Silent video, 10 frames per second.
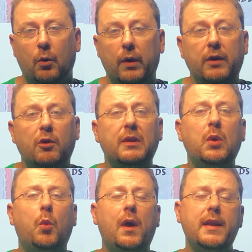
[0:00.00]
We are only
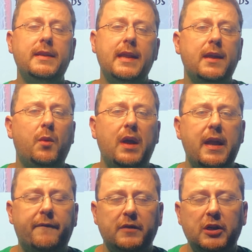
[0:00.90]
one day
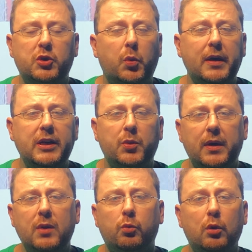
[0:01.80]
away from the
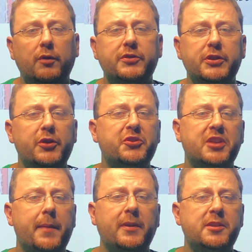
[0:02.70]
2020 World Junior
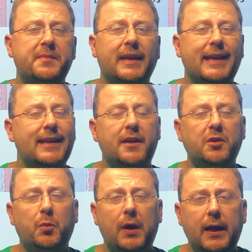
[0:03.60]
Championship to get
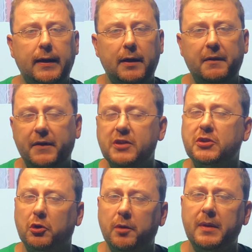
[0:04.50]
underway. Now at this
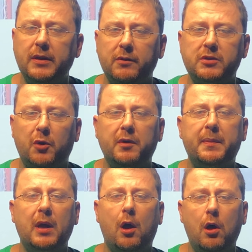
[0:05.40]
tournament, there's going to
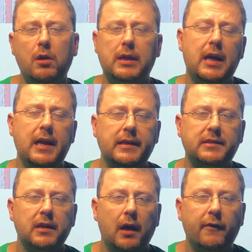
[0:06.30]
be all
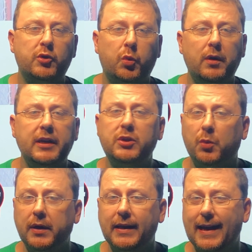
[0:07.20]
kinds of
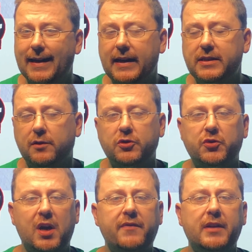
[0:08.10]
2020 NHL
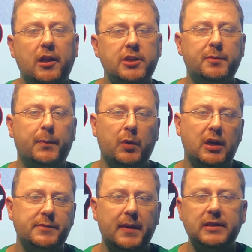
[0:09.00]
draft eligible
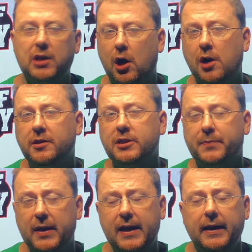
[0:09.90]
prospects on
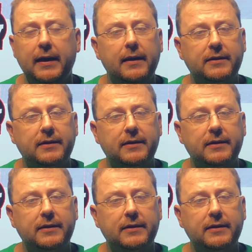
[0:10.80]
display.